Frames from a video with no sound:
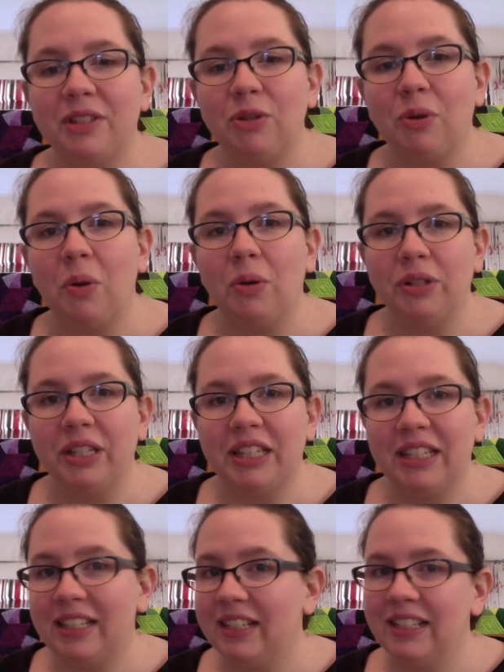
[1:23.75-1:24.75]
2
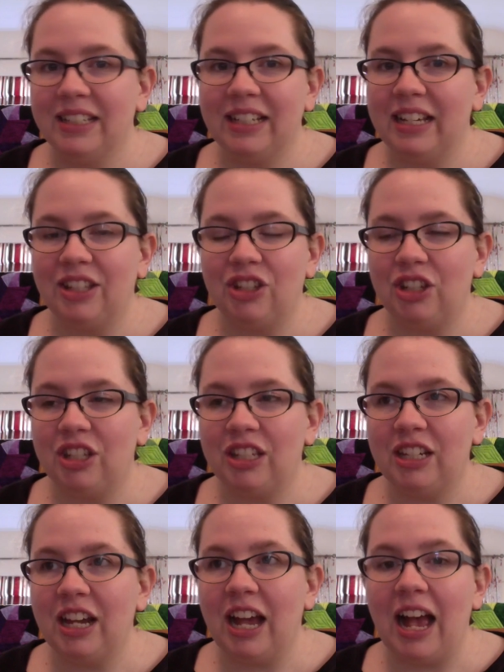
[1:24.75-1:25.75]
colds. It's just,